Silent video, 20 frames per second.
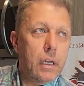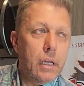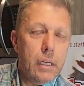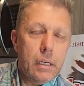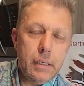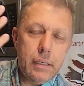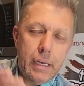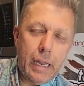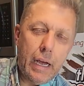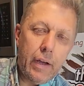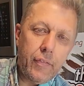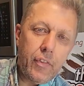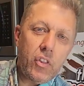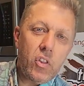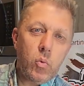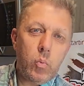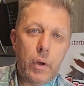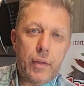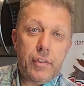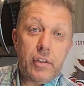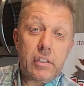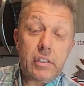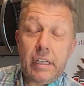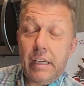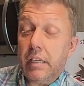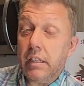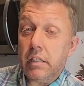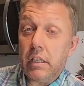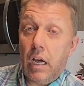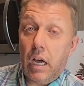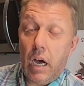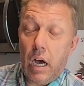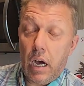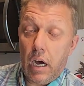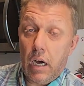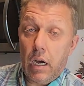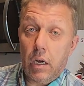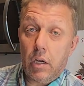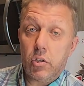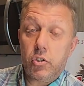now that the weather's getting
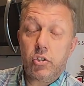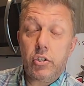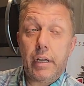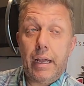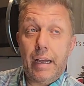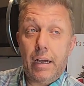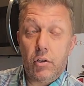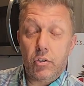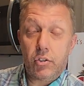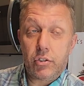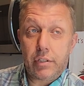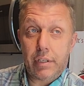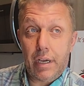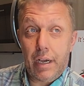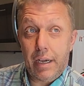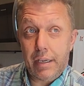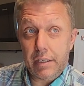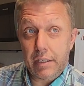hot outside,